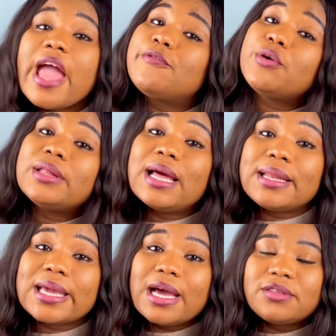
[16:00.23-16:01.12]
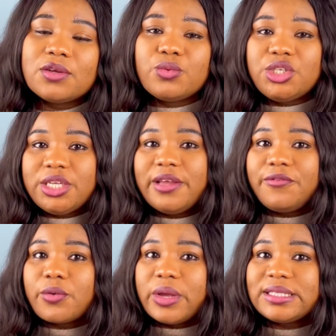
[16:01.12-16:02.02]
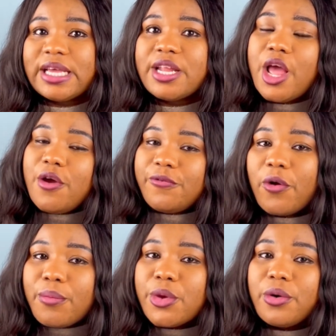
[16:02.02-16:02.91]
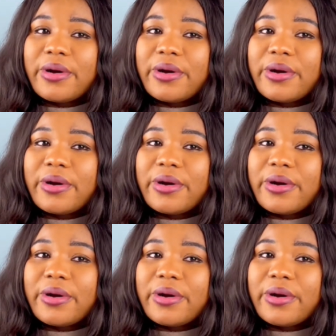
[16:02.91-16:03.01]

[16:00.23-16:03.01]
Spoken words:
every other legal thing which they've requested from you,